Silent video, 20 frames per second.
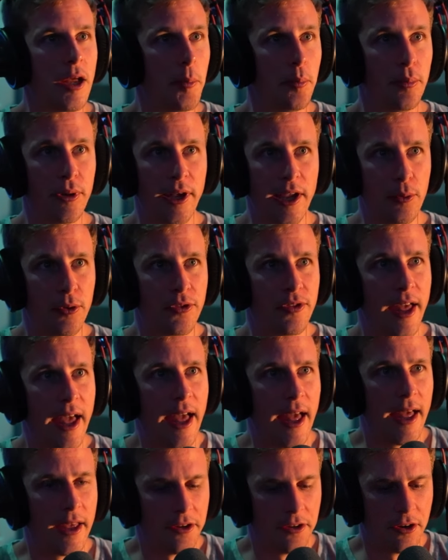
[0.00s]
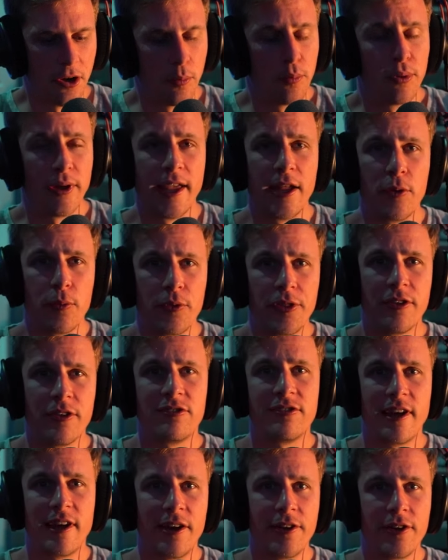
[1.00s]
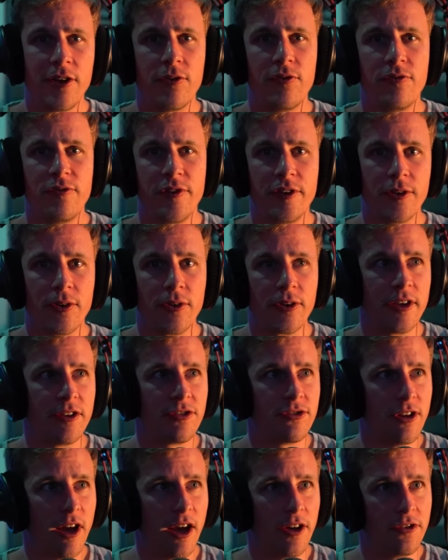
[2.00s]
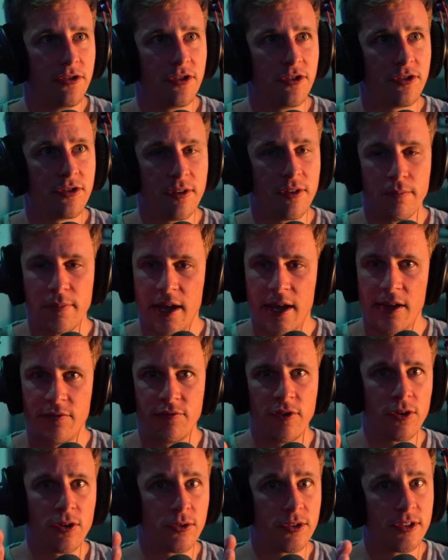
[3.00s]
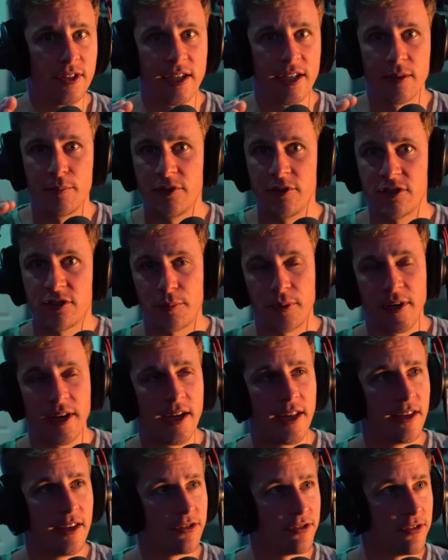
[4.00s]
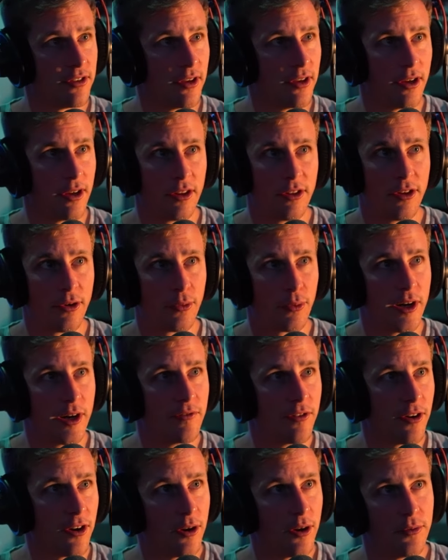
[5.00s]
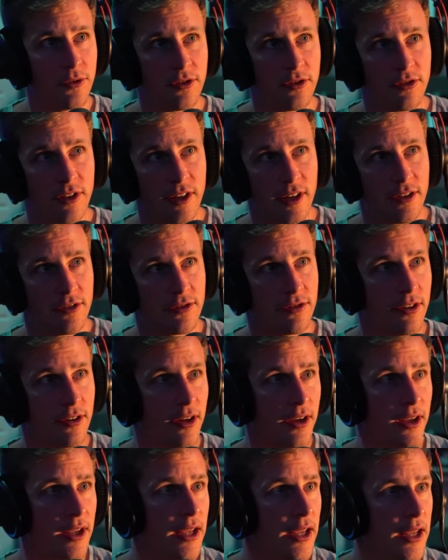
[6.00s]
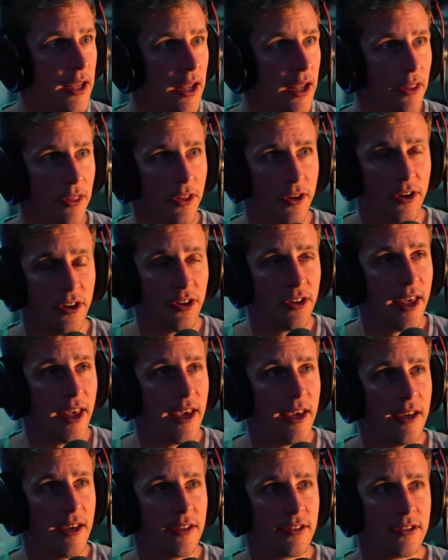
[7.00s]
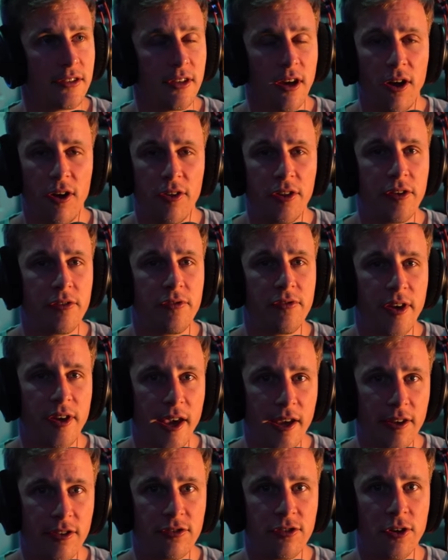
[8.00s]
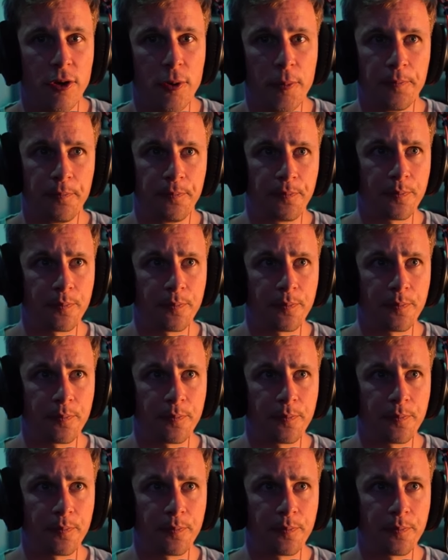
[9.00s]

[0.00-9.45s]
play with that, you know, play with the stereo field. It's not just the main vocals that can be spread. It's the reverbs, the sends, the delays, all the effects. So